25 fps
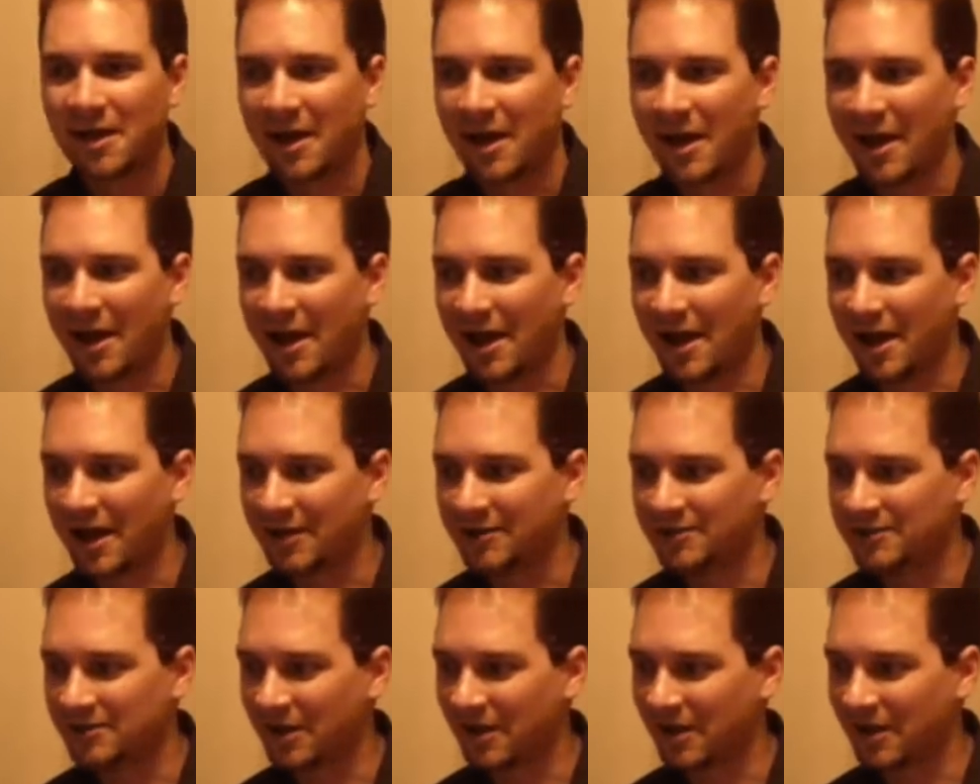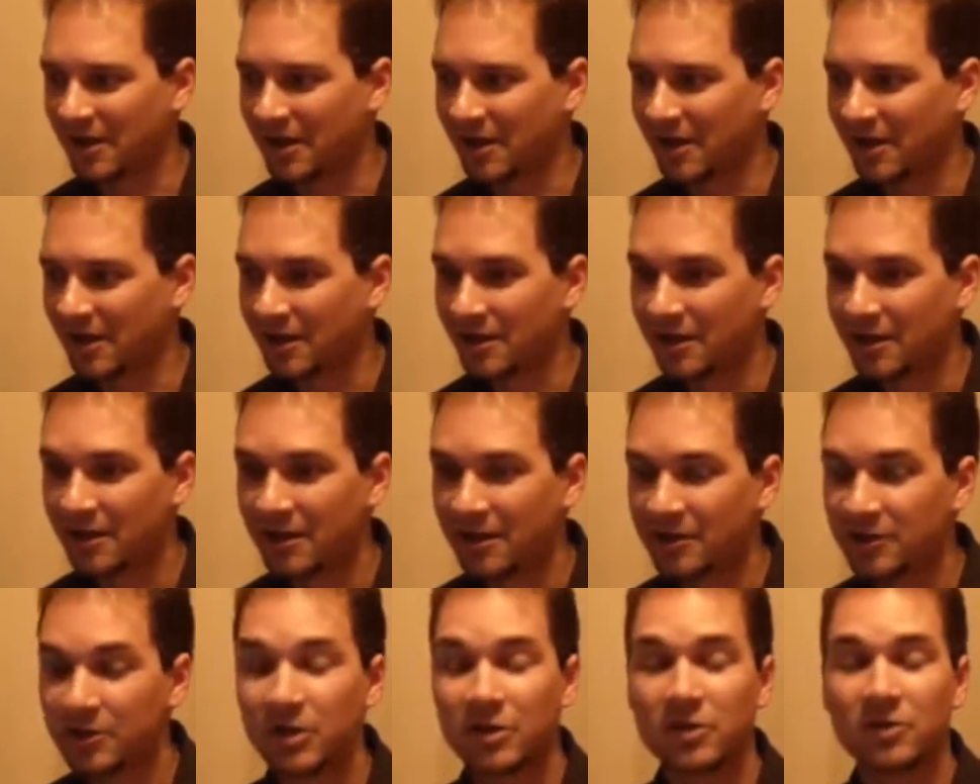And
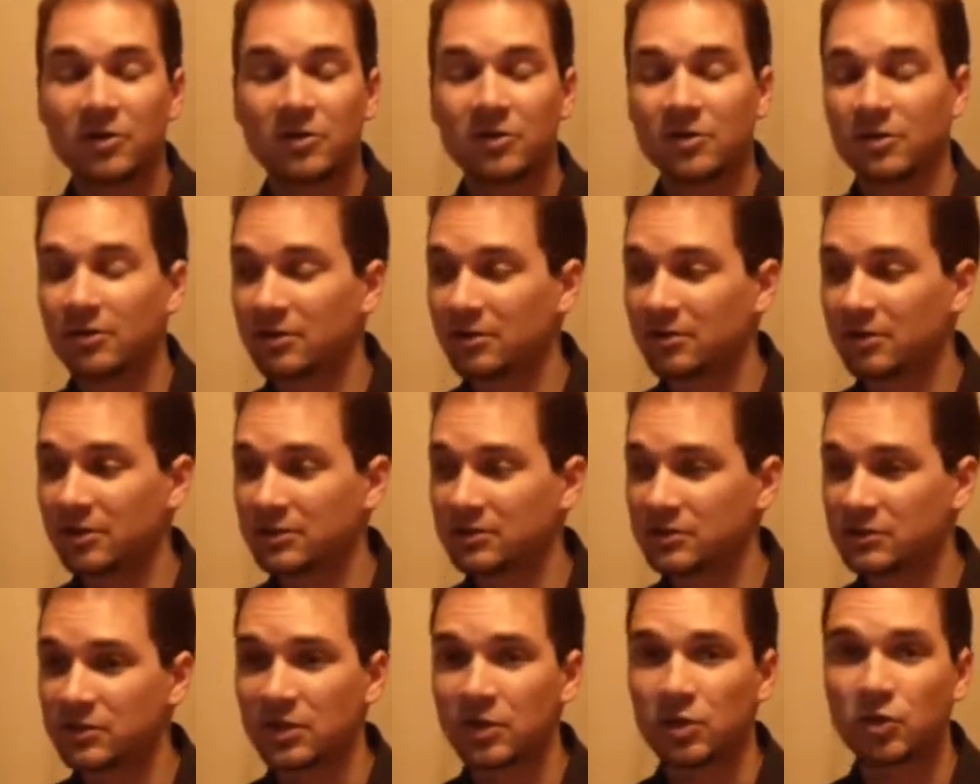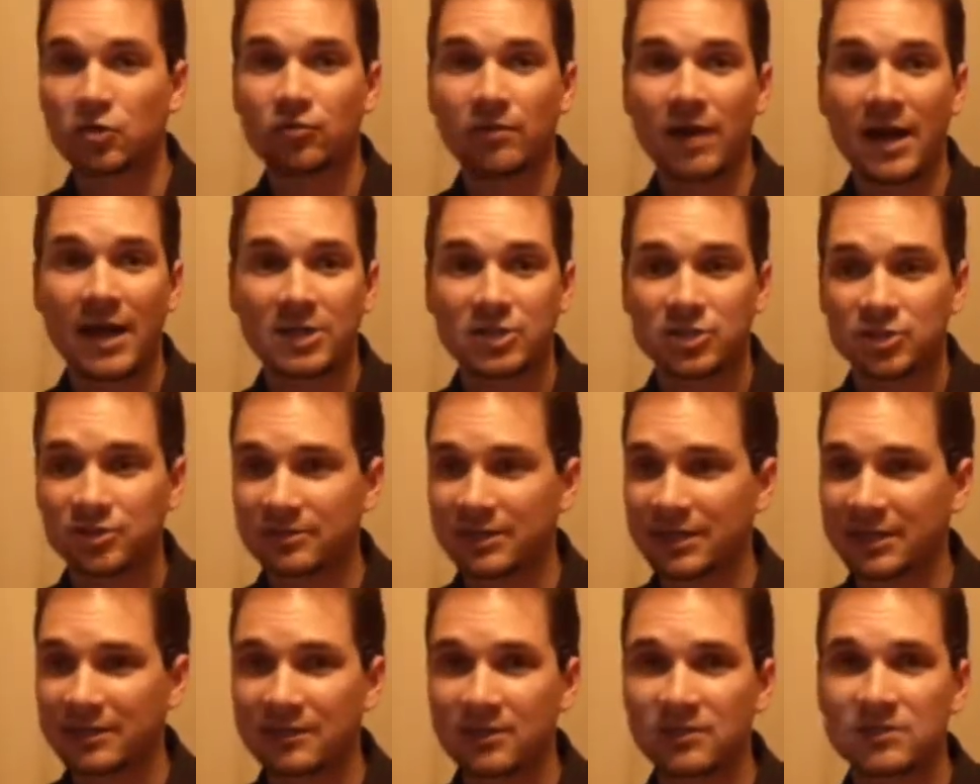let's
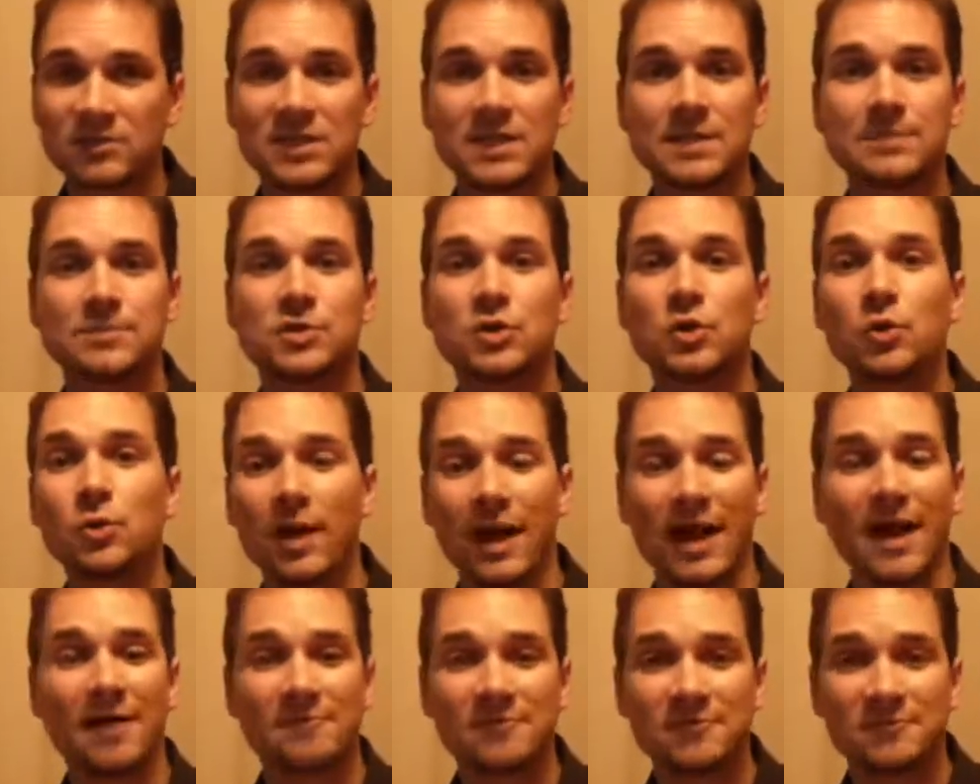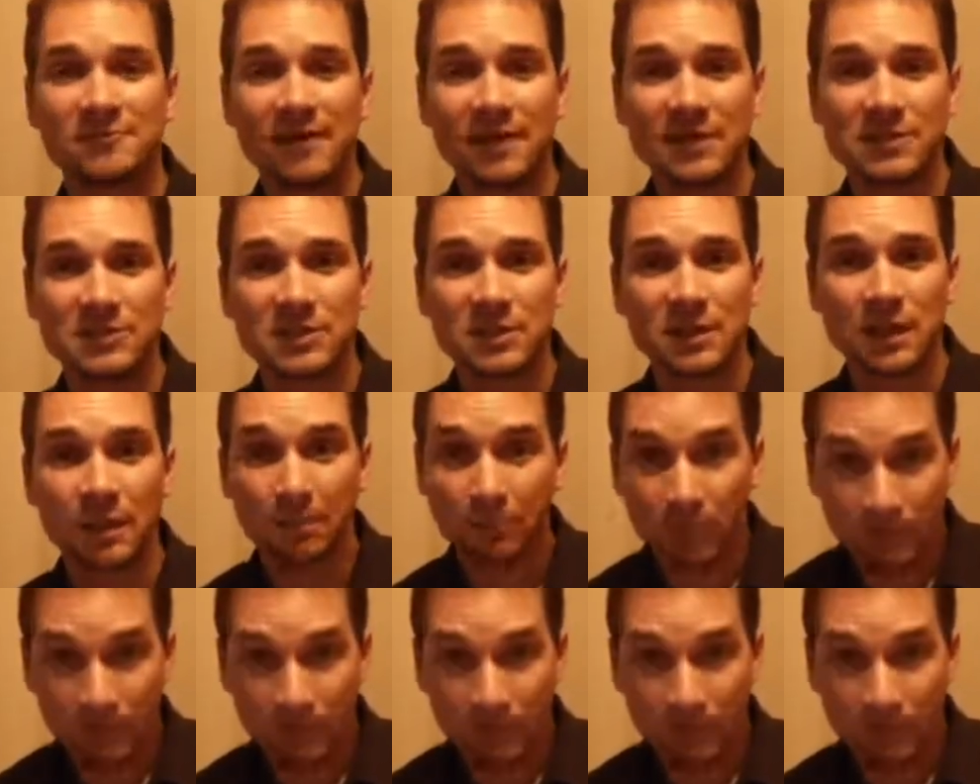congratulate the teams who have advanced in the